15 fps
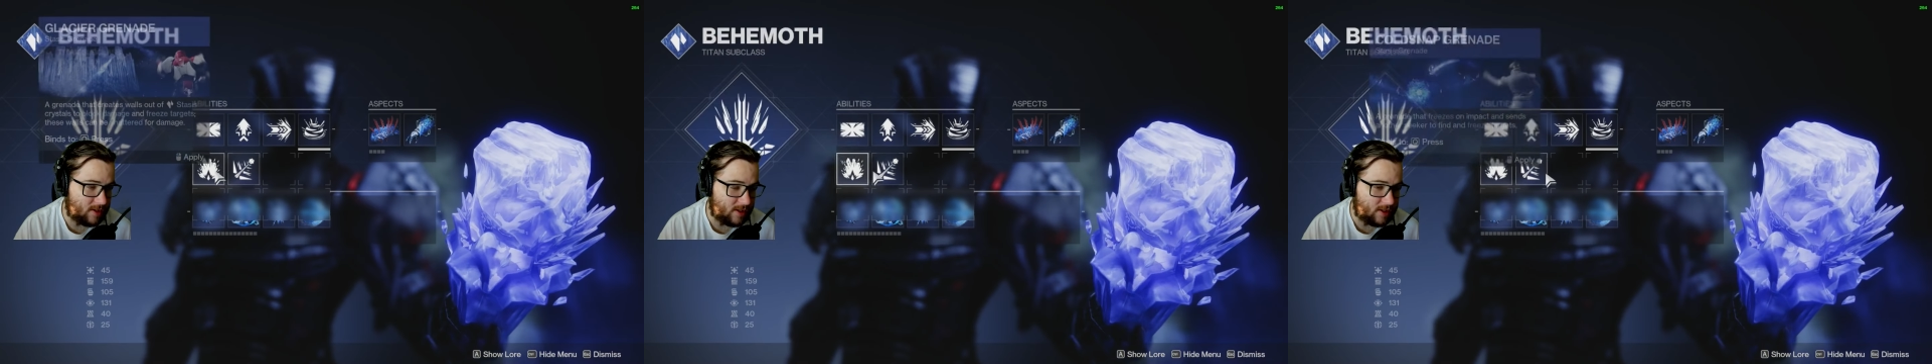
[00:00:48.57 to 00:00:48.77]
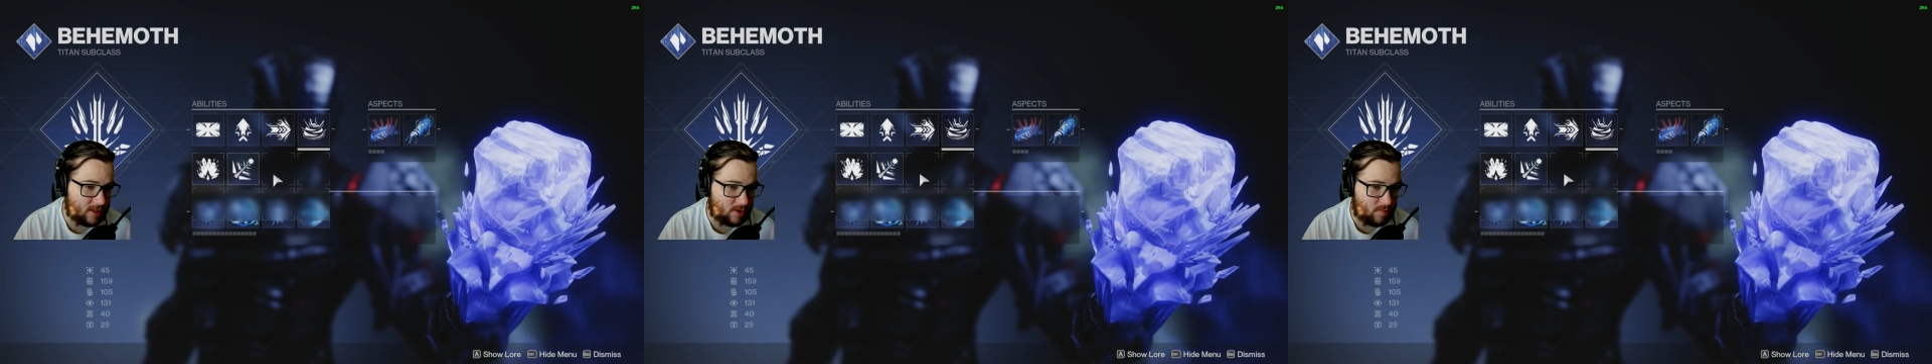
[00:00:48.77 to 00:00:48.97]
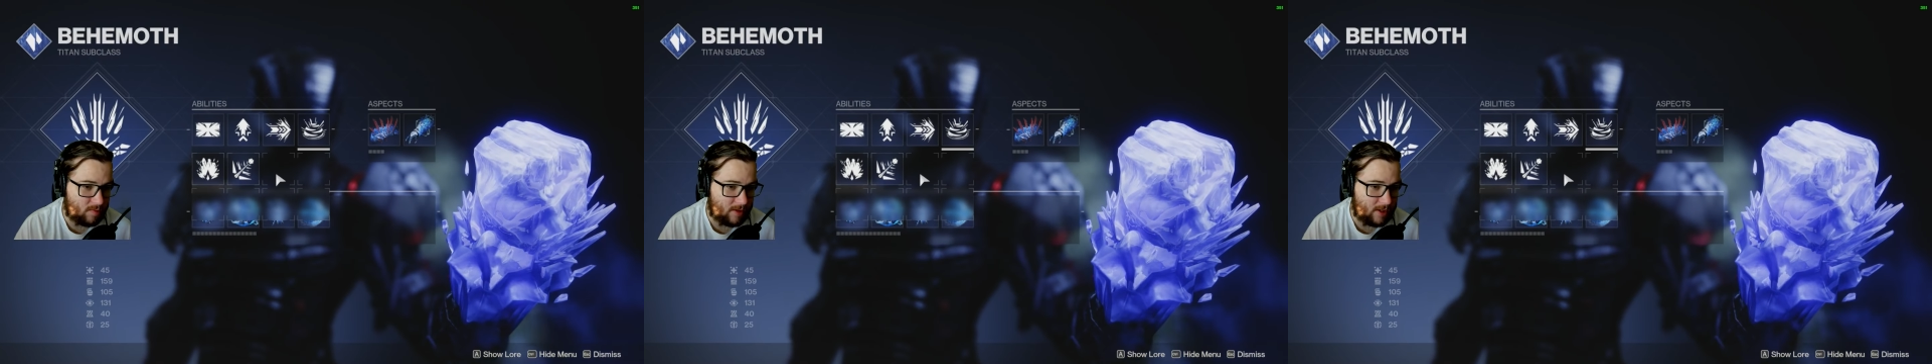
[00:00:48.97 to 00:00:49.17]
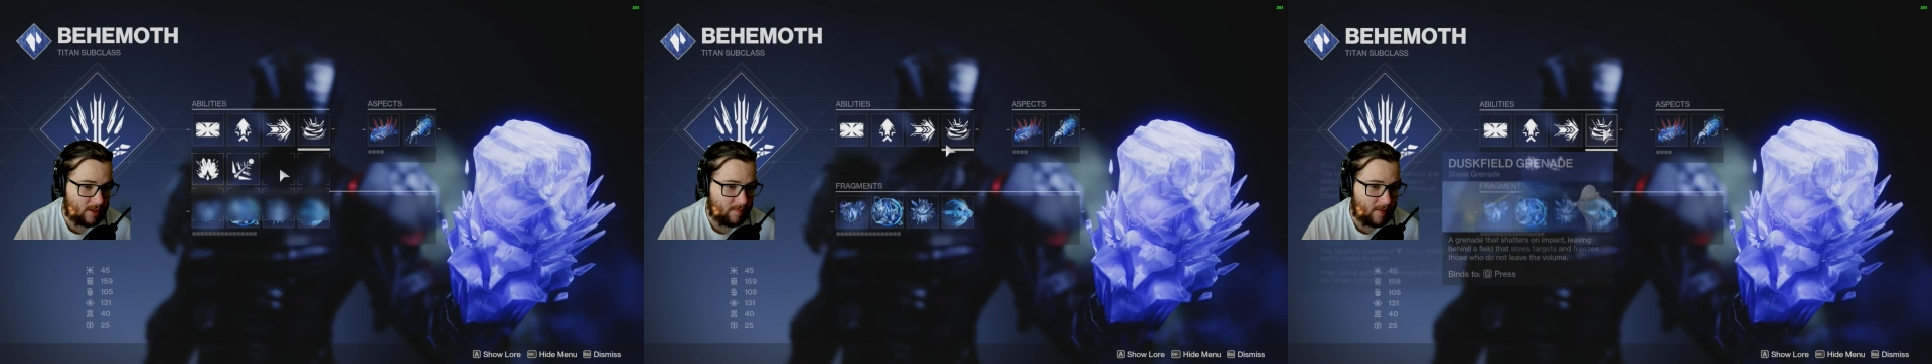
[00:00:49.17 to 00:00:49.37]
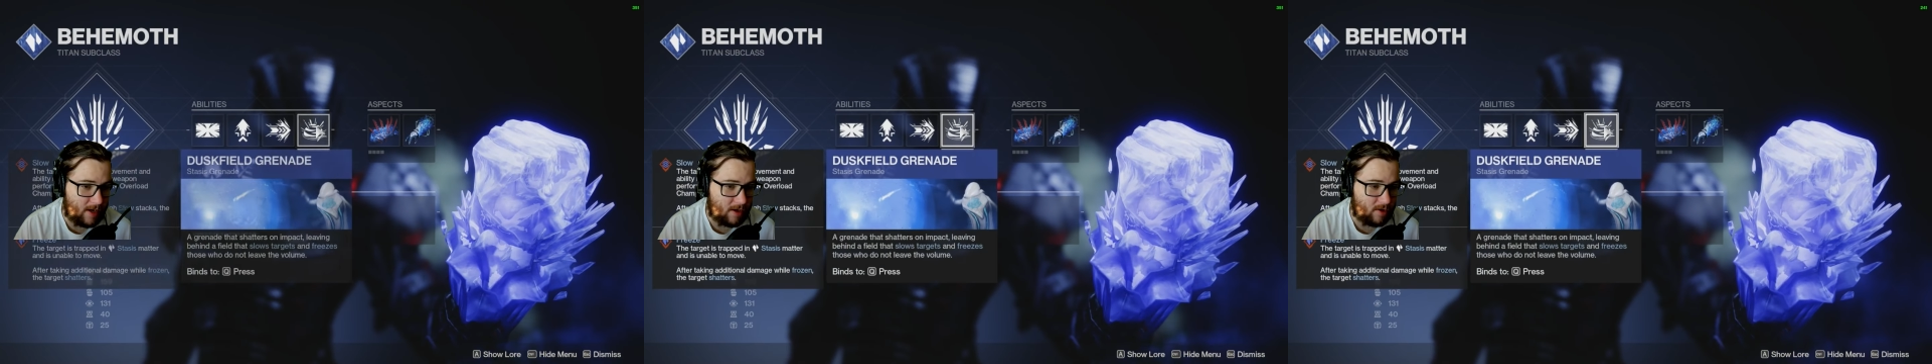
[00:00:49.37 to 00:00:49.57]
it doesn't really
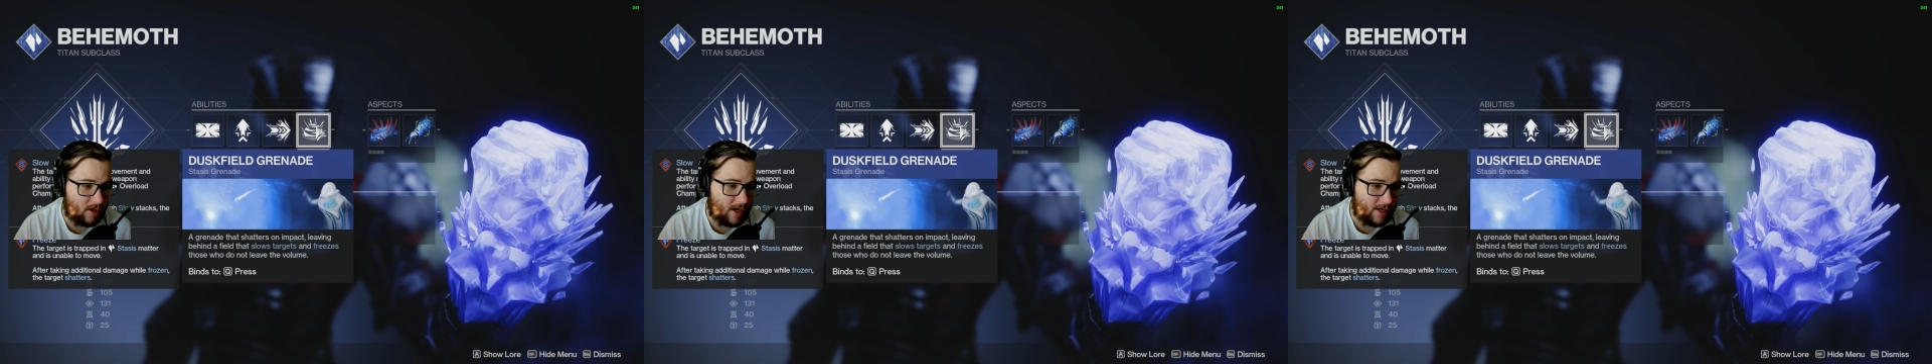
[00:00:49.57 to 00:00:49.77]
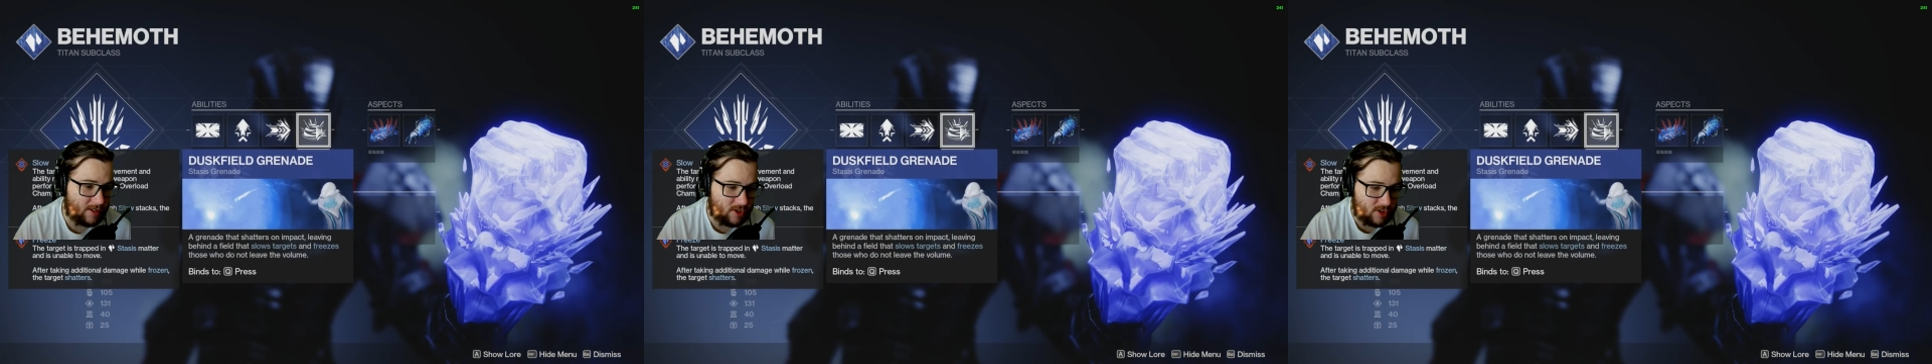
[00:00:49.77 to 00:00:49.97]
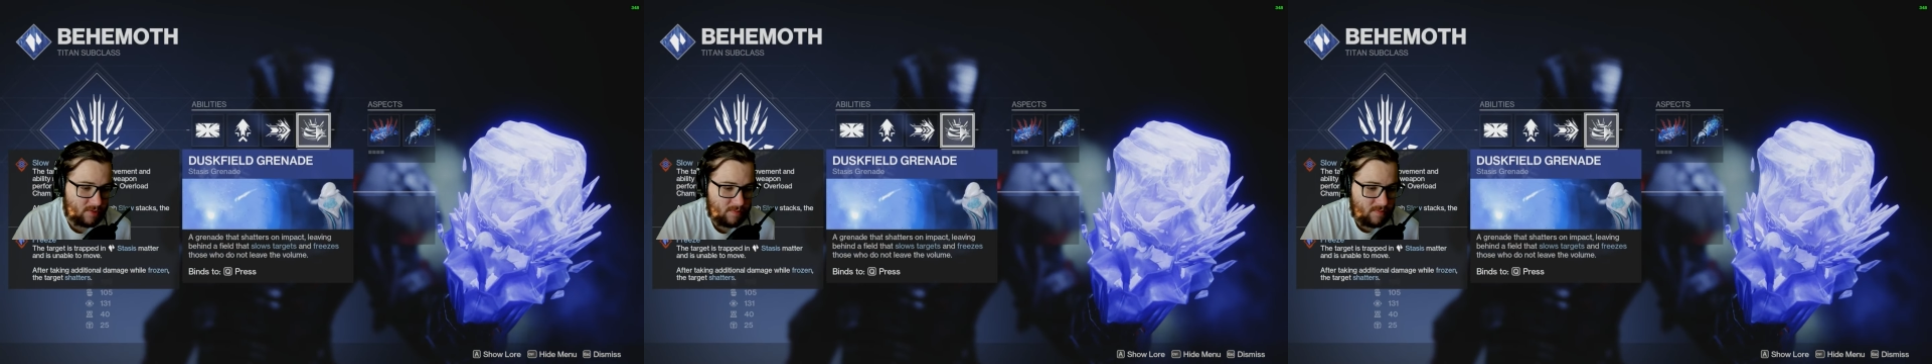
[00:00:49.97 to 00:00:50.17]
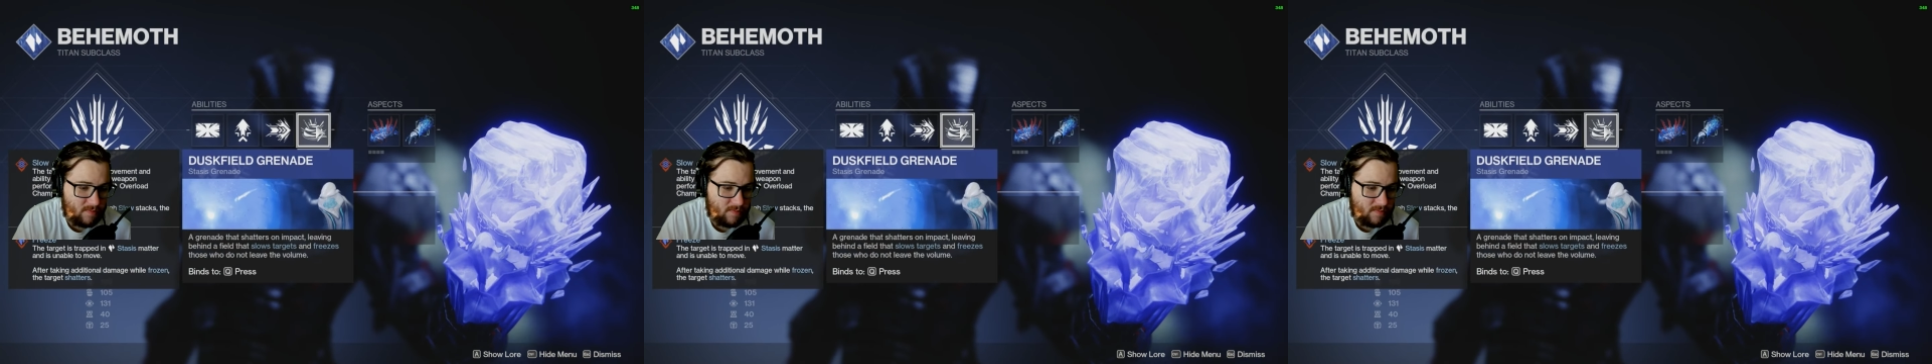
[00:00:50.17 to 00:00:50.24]
matter. I just